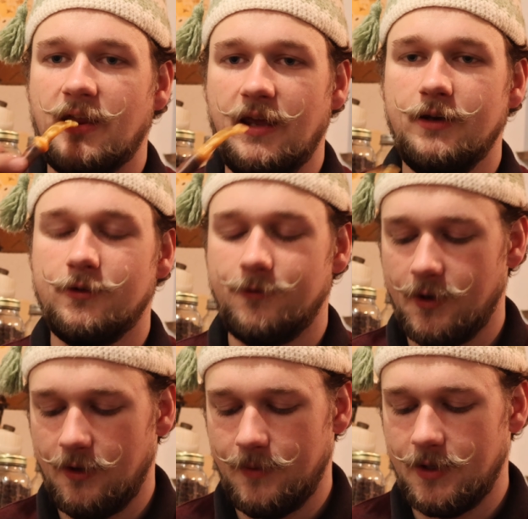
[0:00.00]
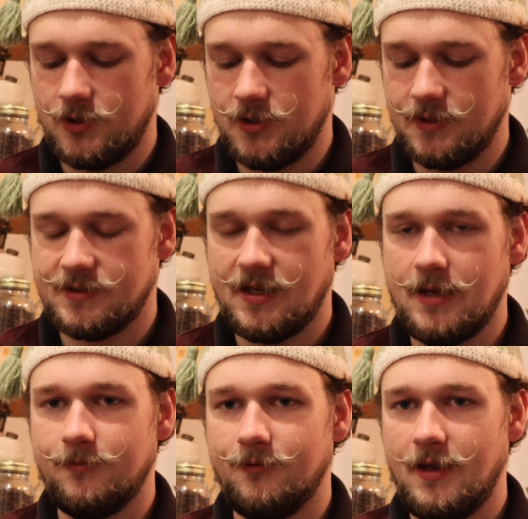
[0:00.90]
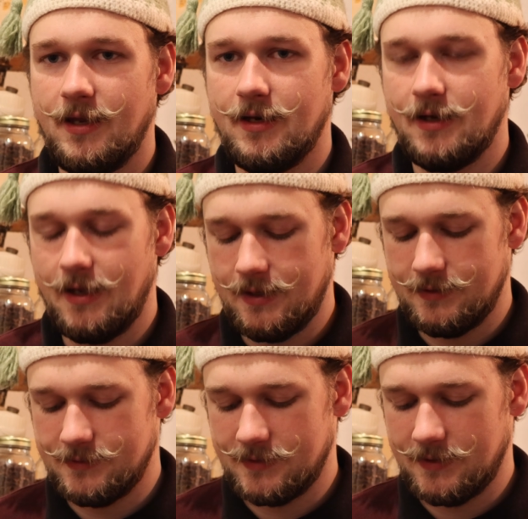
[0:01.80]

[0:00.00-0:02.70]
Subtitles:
It is very much in the same vein as